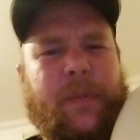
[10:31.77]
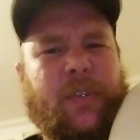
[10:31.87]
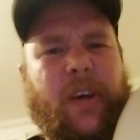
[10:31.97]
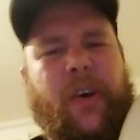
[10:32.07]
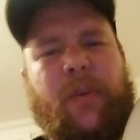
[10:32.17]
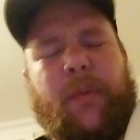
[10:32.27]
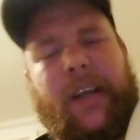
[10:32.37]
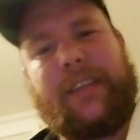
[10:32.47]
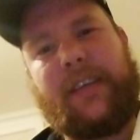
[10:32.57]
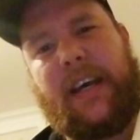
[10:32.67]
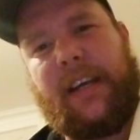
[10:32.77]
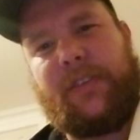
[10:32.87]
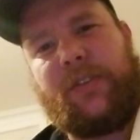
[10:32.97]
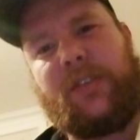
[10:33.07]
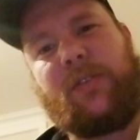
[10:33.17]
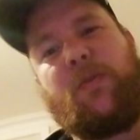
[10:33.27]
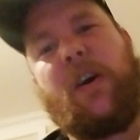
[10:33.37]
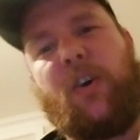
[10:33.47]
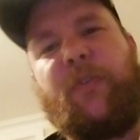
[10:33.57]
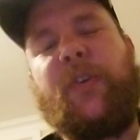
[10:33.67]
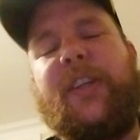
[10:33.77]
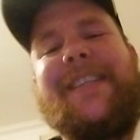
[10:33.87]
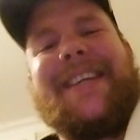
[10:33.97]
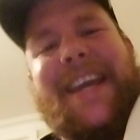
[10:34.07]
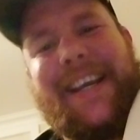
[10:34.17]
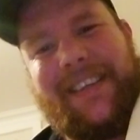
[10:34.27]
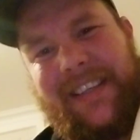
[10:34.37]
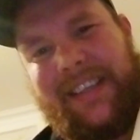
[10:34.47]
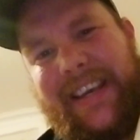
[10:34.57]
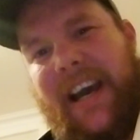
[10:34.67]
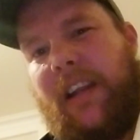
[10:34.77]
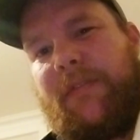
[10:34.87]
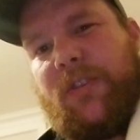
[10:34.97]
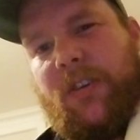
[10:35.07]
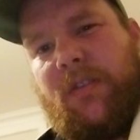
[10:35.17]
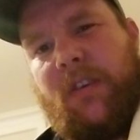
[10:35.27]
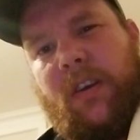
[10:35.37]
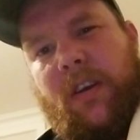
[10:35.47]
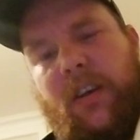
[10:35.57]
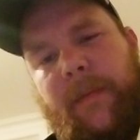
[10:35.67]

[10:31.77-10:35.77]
so my guitar's quite often technically out of tune,